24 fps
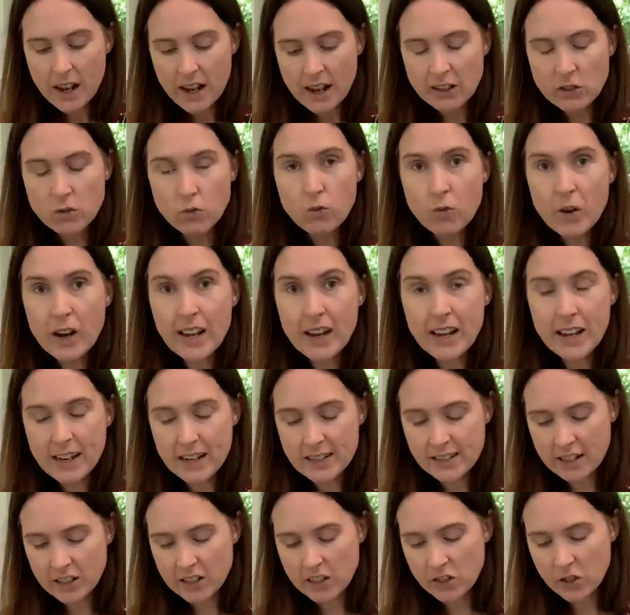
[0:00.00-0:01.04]
It's really
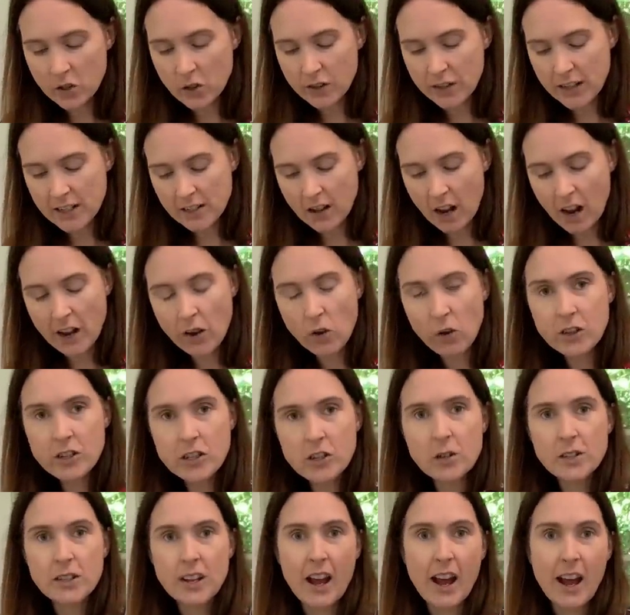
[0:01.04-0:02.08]
easy to do this. I'm going
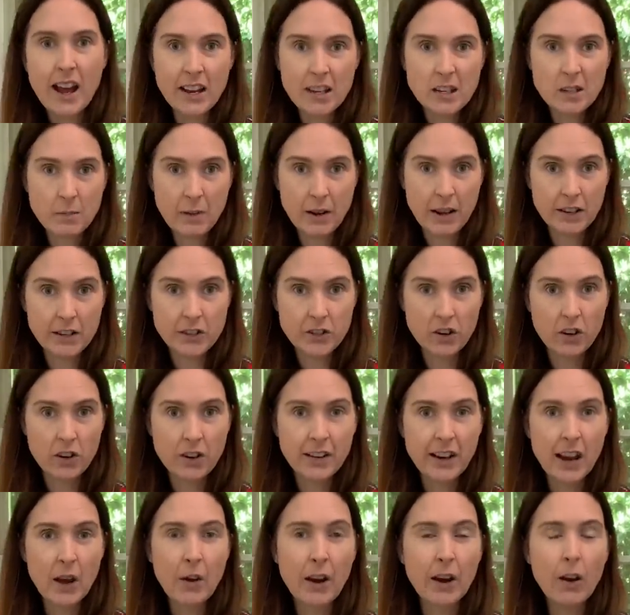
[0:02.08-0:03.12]
to use a hand blender.
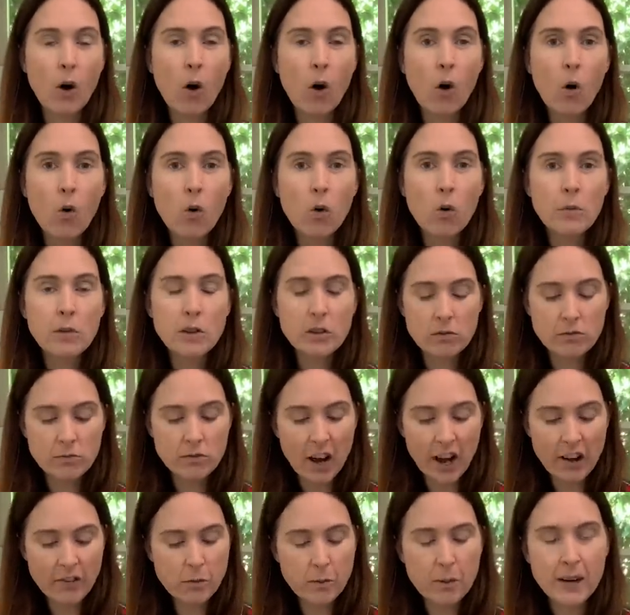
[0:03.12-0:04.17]
Now at home,
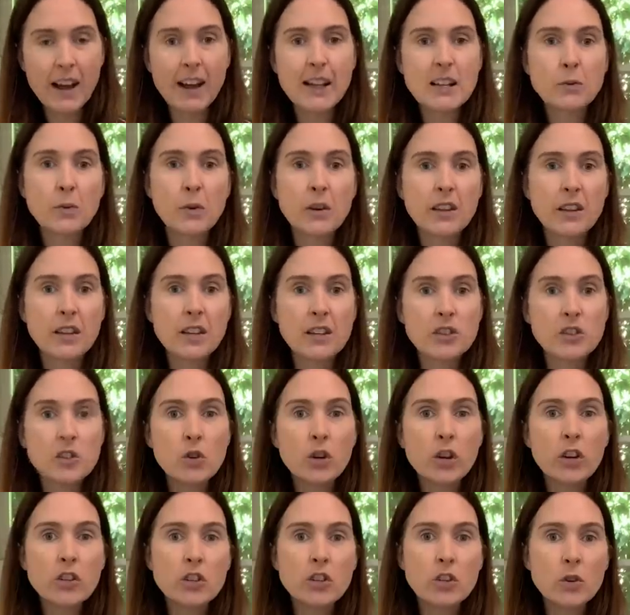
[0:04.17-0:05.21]
not everybody has one of these. You
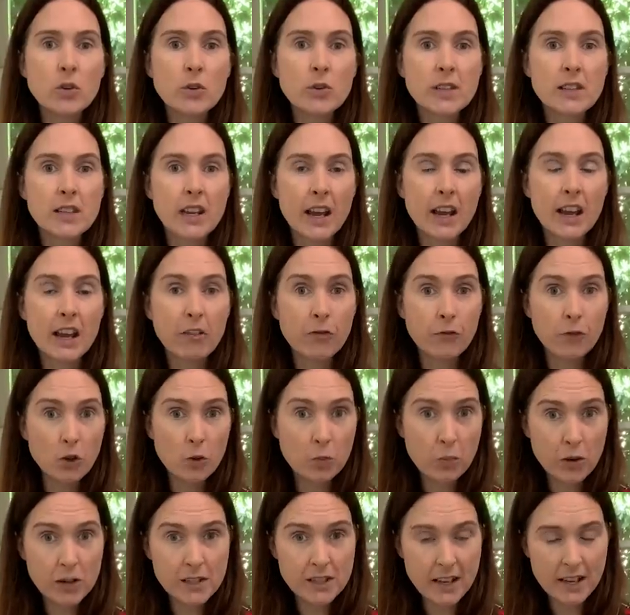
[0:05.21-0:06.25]
can use a
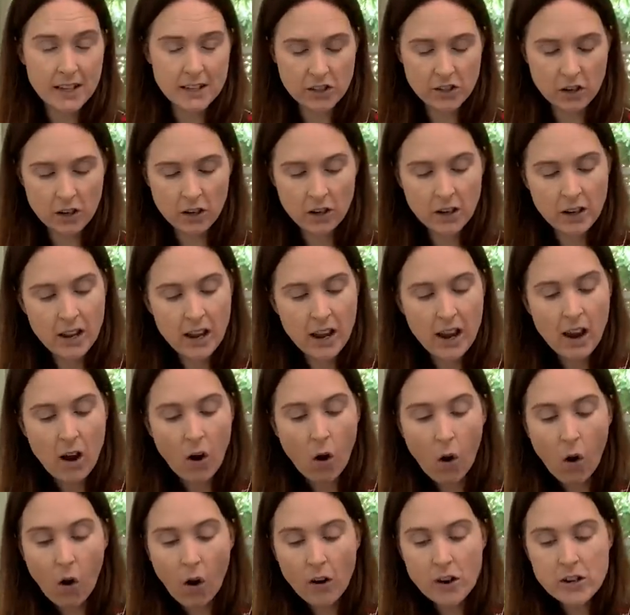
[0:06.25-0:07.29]
food processor,
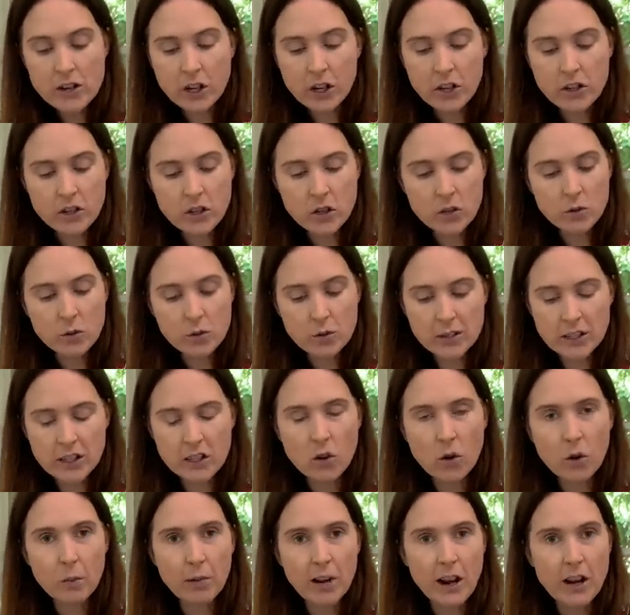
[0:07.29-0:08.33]
or you can use, you
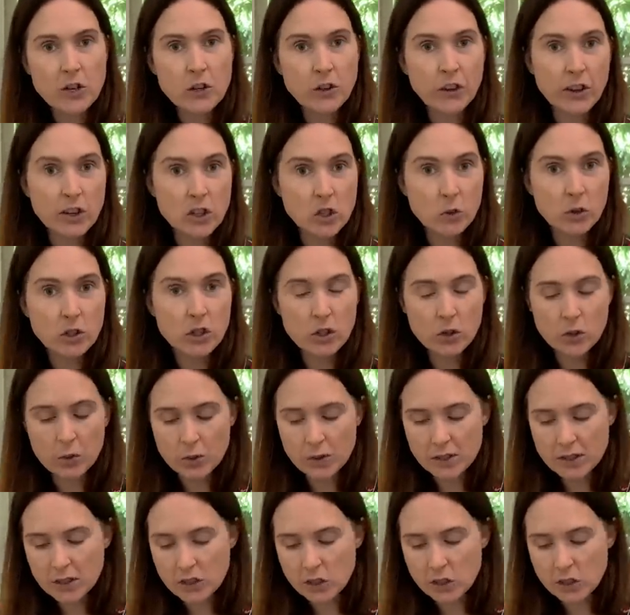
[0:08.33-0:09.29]
know, a blender that you'd use